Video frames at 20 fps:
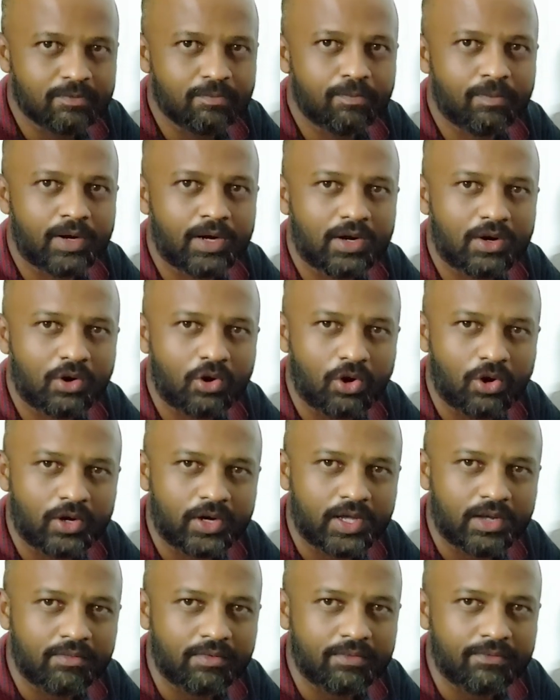but not
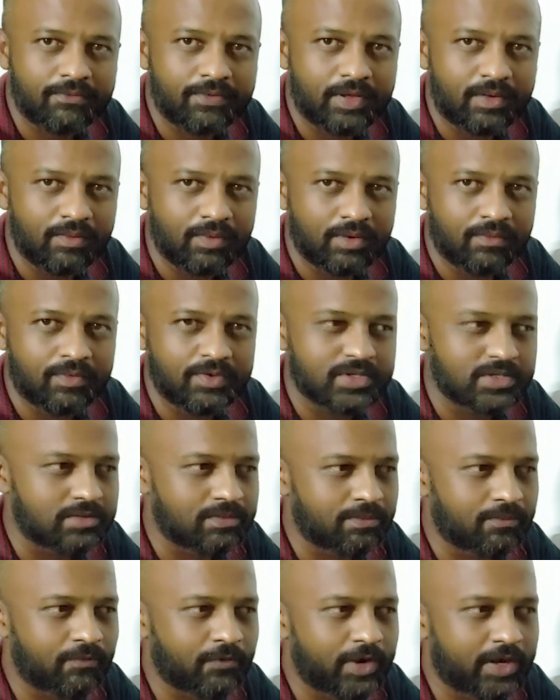have a fever, which is
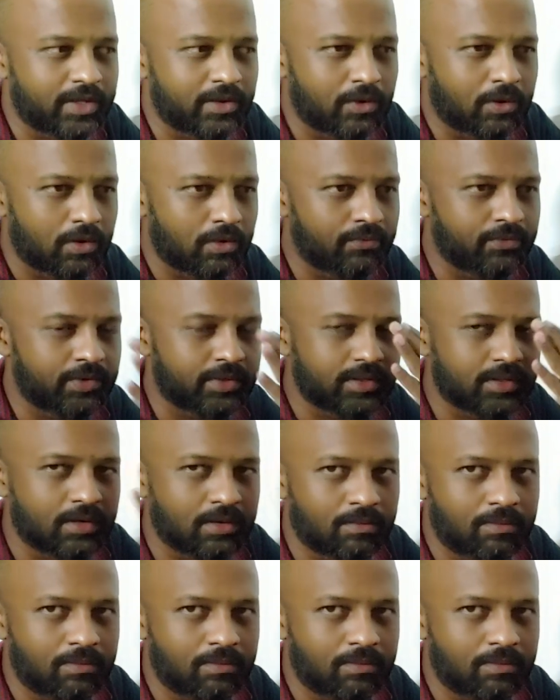why all of the